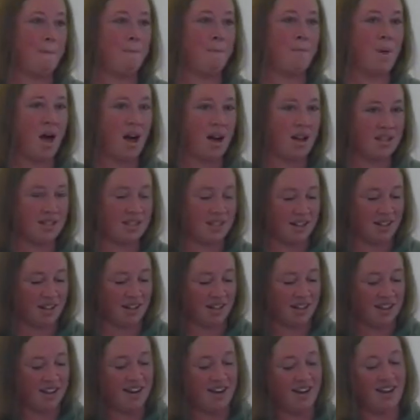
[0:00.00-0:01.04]

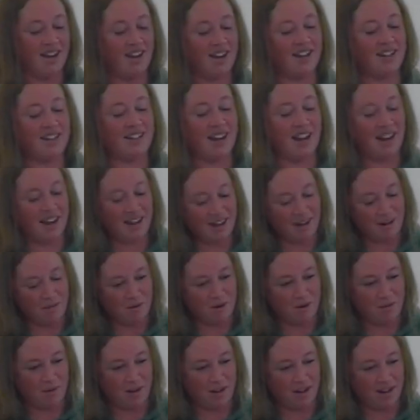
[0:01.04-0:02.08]
pausing and taking a
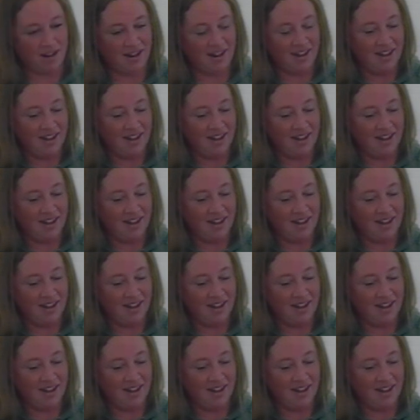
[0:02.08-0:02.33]
moment.